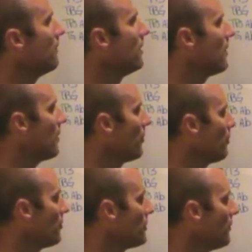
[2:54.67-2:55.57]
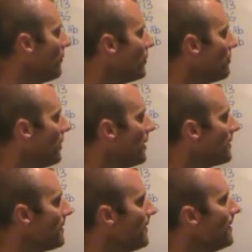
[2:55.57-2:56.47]
the thyroid hormones in the first
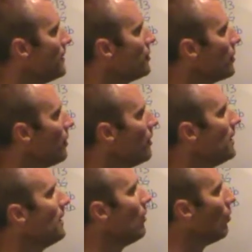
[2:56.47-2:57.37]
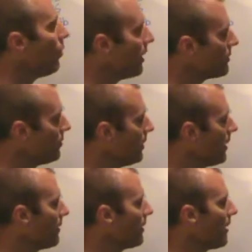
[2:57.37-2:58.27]
place. So once we
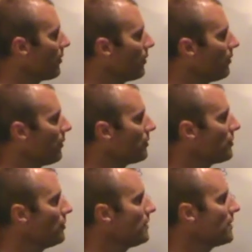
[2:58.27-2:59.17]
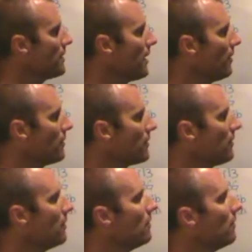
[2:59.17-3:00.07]
get the thyroid hormones to the cells,
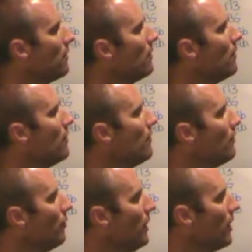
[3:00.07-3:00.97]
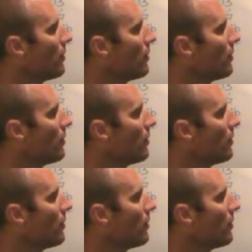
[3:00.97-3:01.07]
we